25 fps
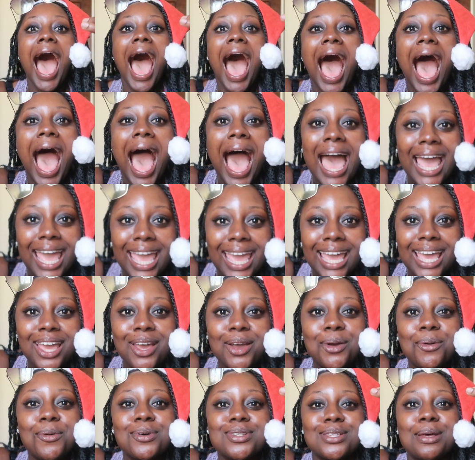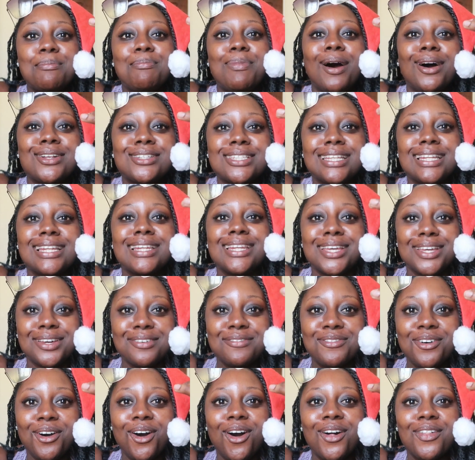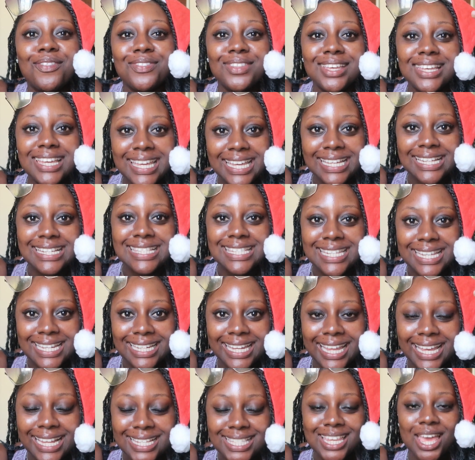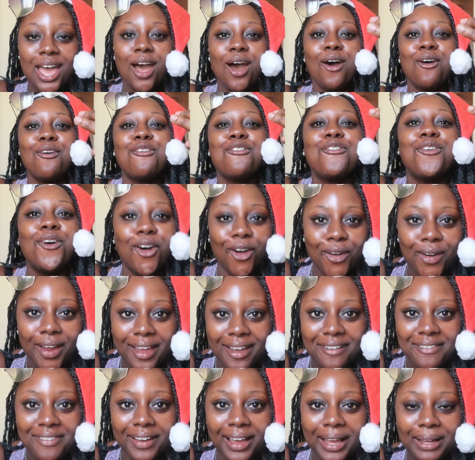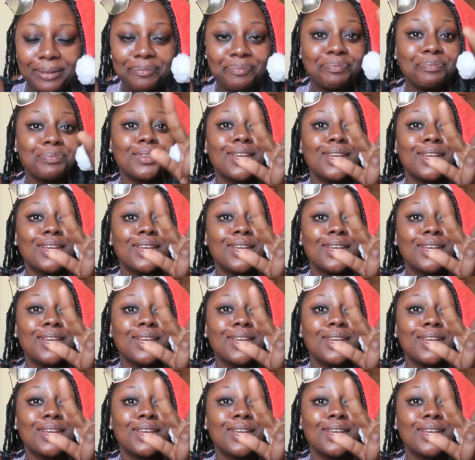I was about to live on the internet forever.